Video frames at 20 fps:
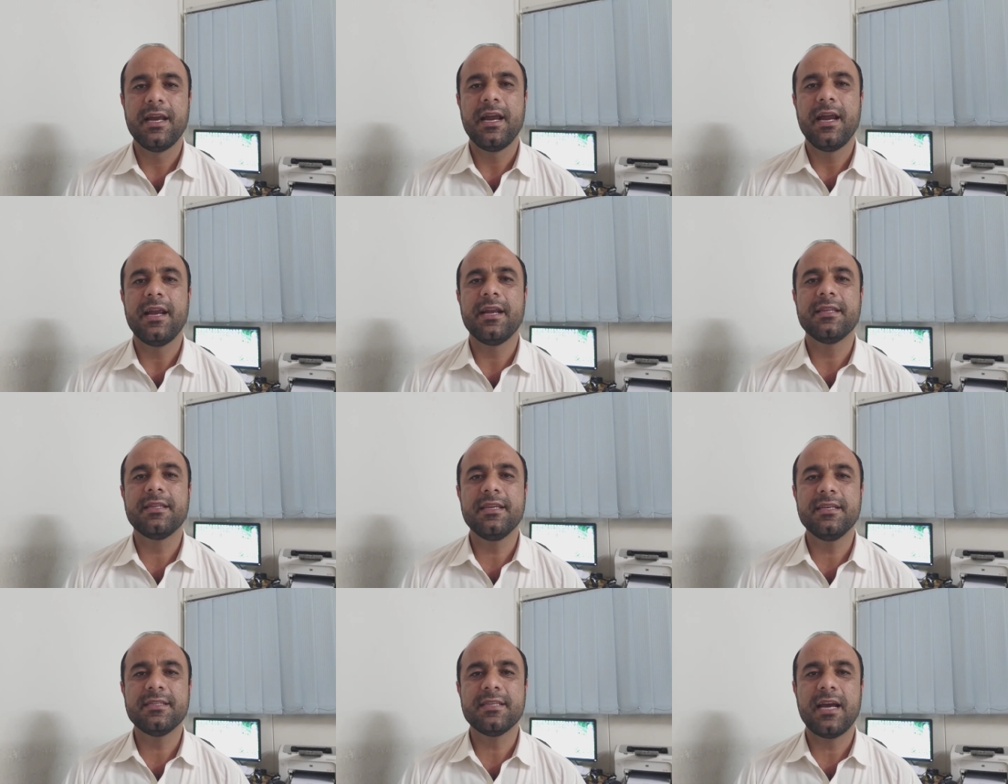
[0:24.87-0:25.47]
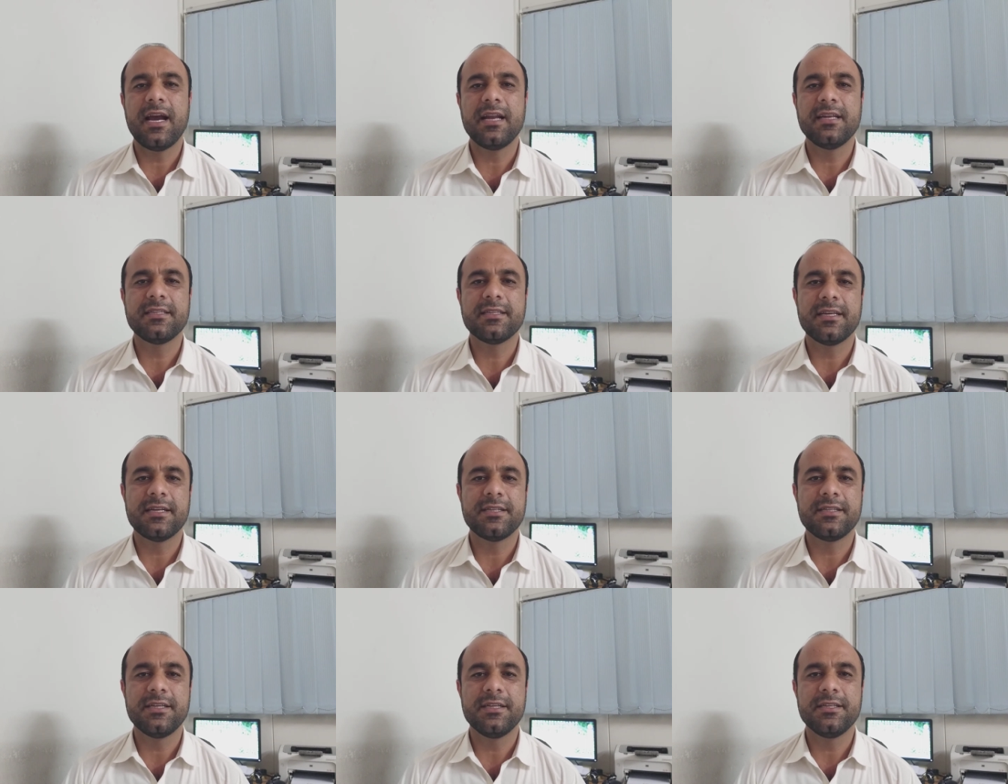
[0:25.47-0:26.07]
and this
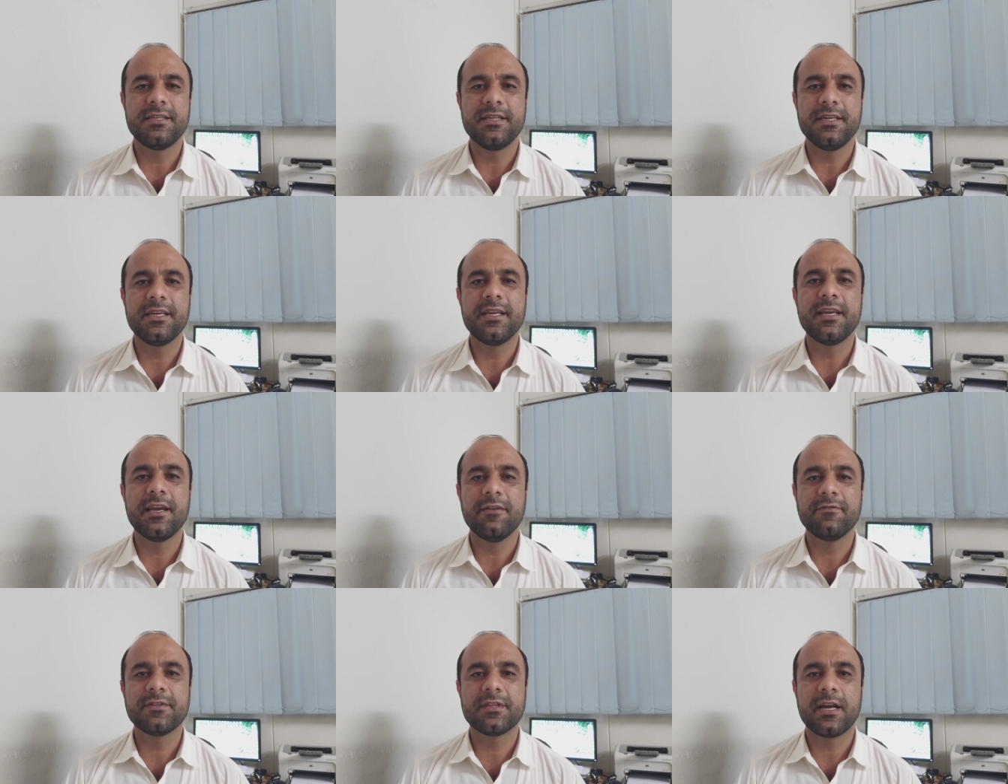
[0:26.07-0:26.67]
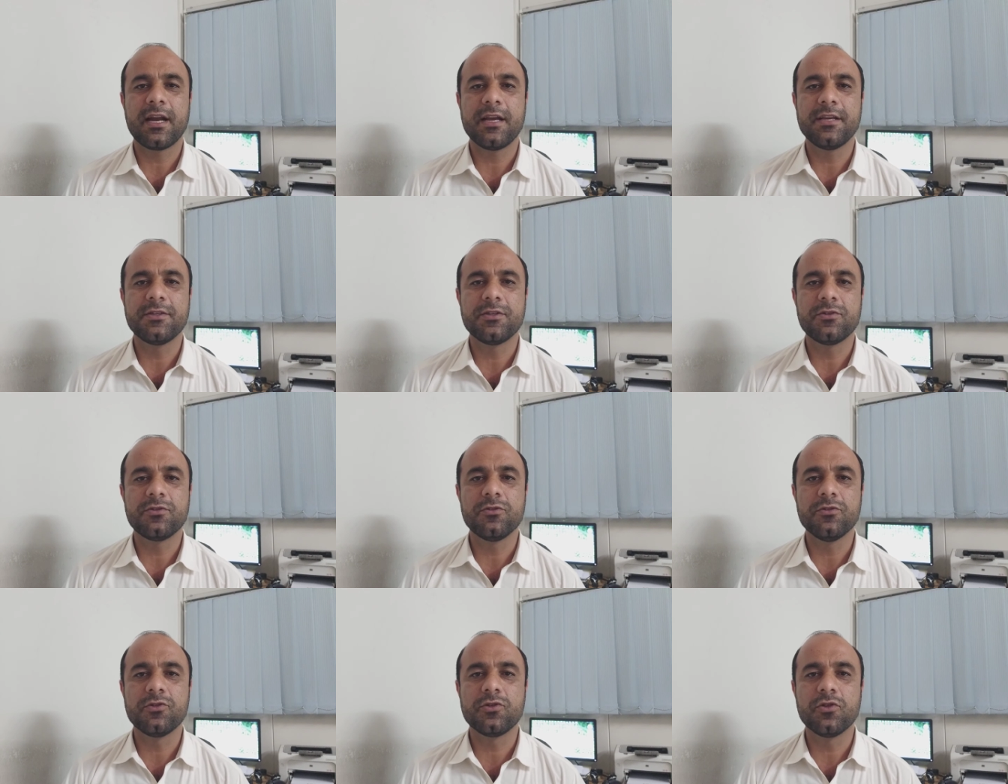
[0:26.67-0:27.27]
uncertainty gives rise
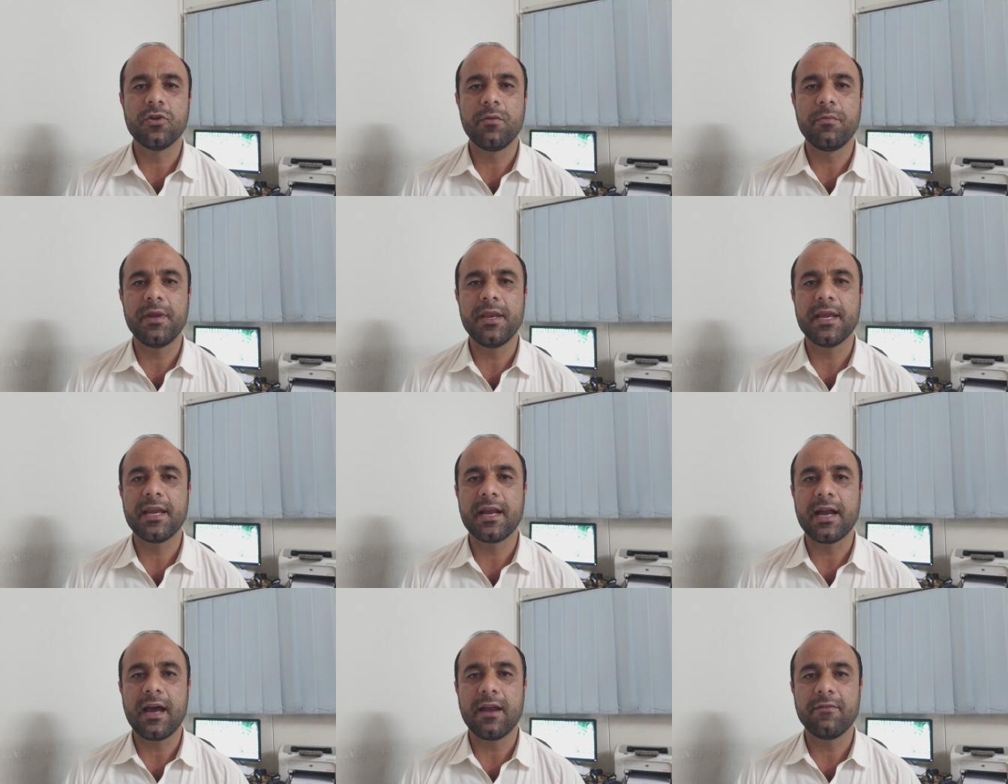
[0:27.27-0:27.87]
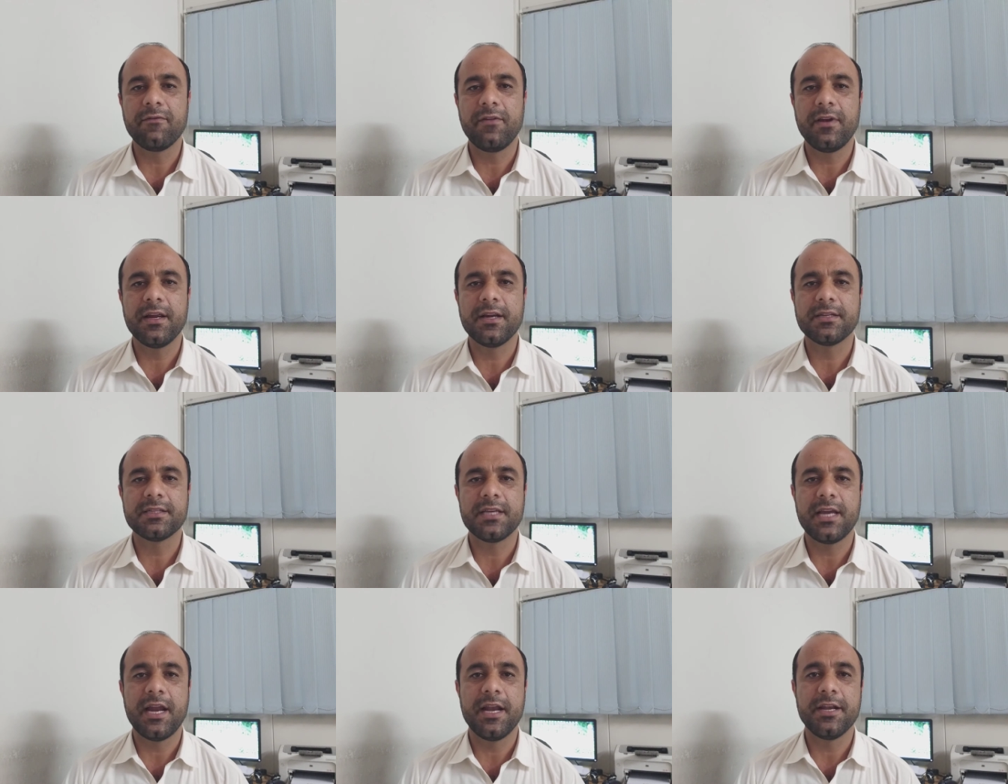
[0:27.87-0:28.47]
to so many
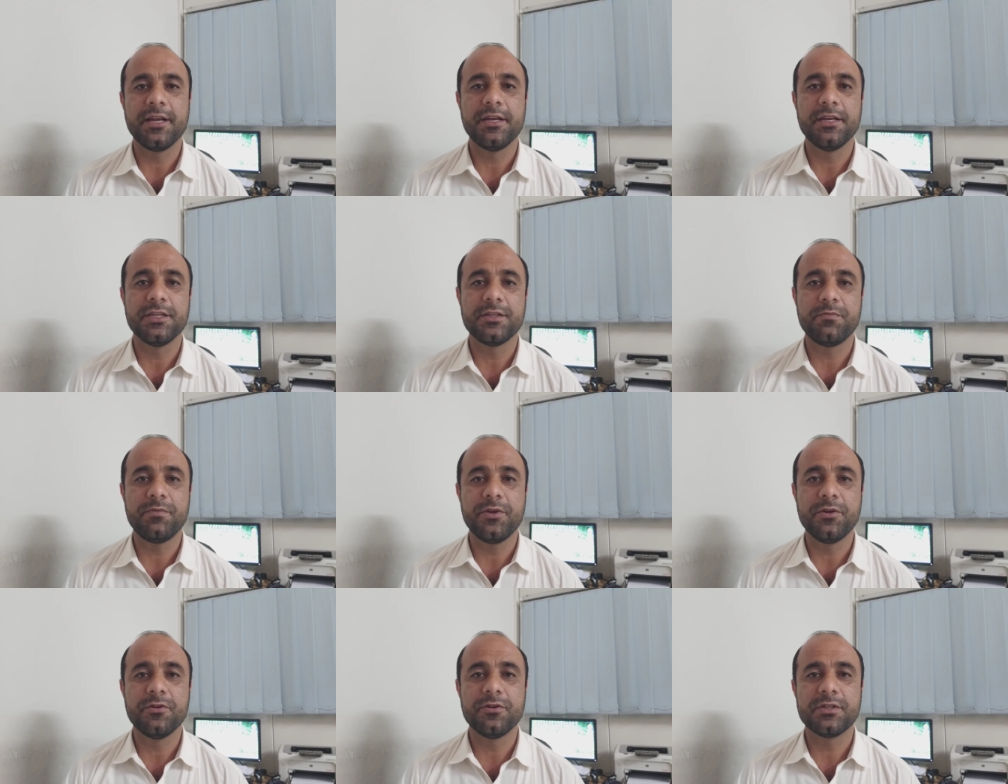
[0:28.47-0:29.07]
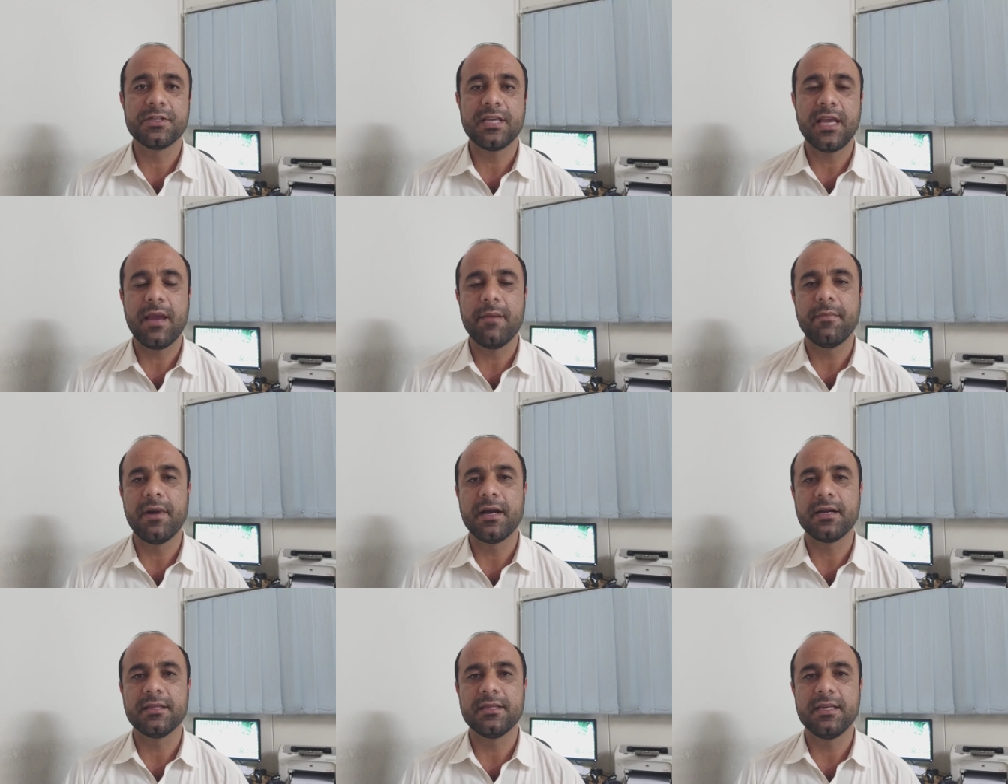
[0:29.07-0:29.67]
conflicts and disputes
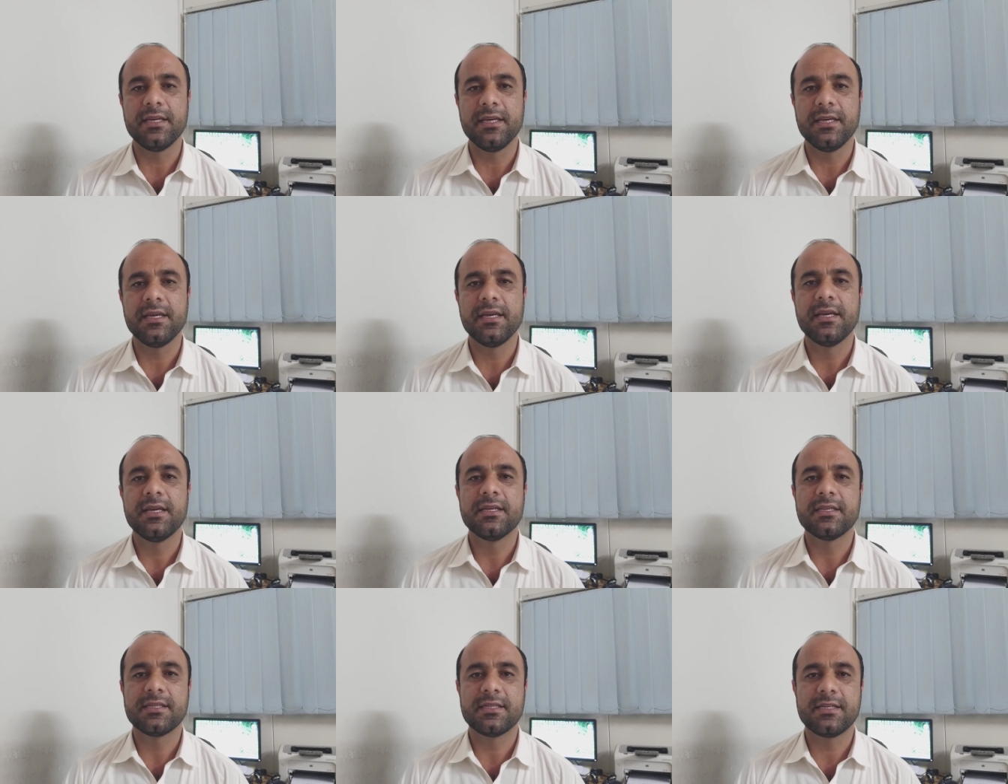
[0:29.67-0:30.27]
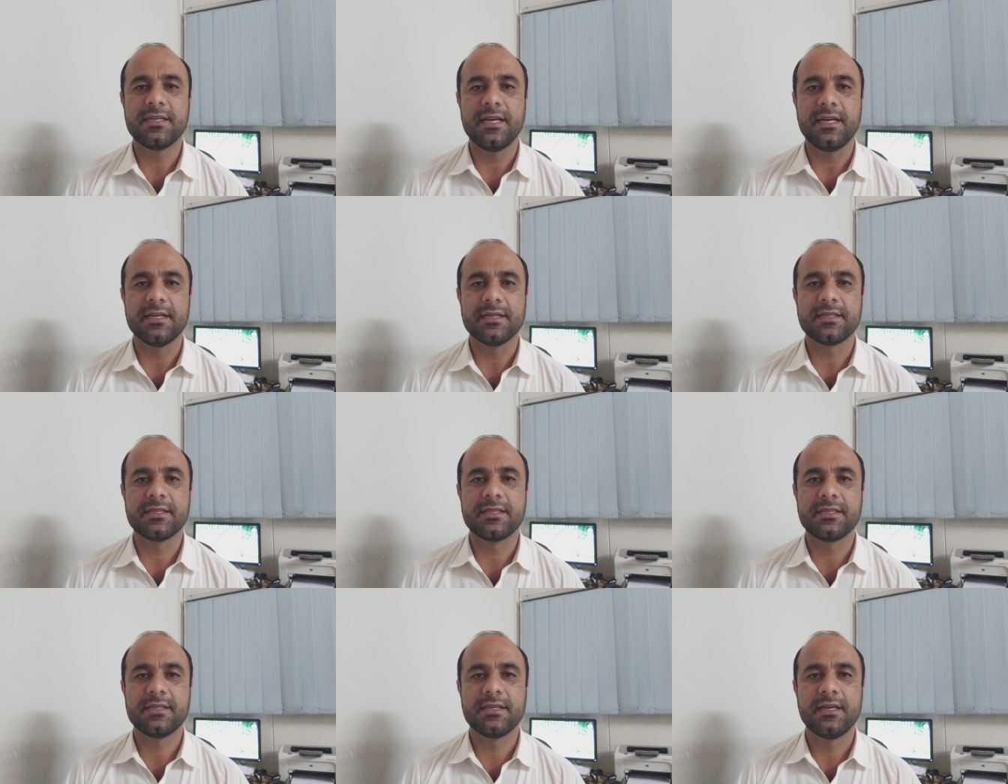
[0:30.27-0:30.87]
among the
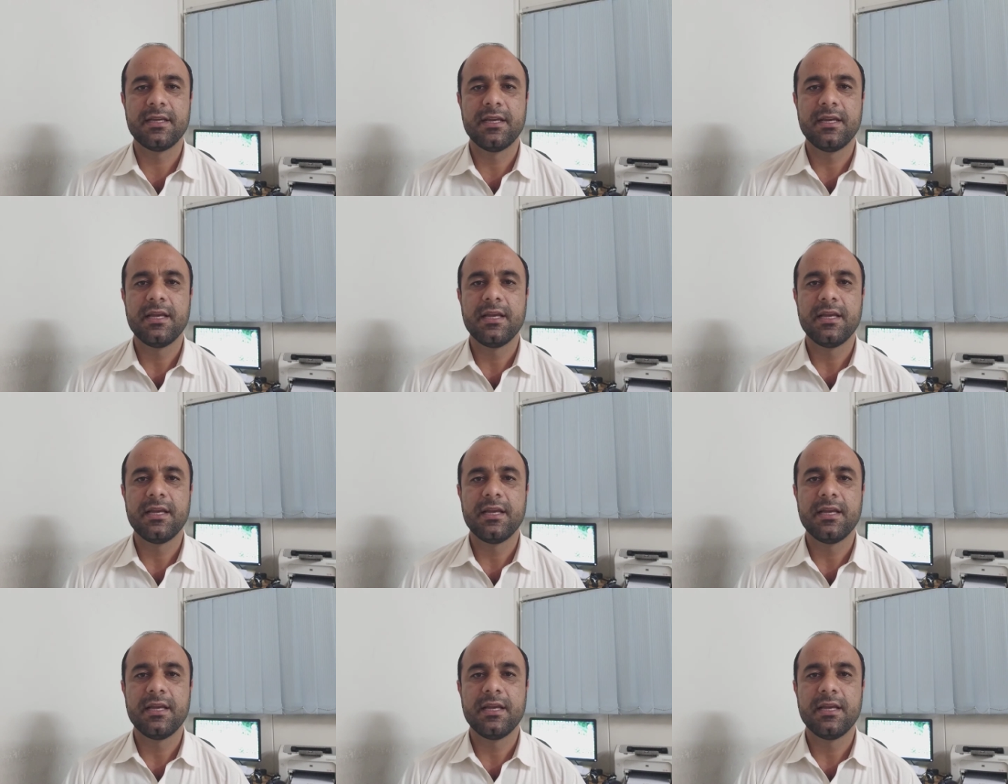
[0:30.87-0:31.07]
states.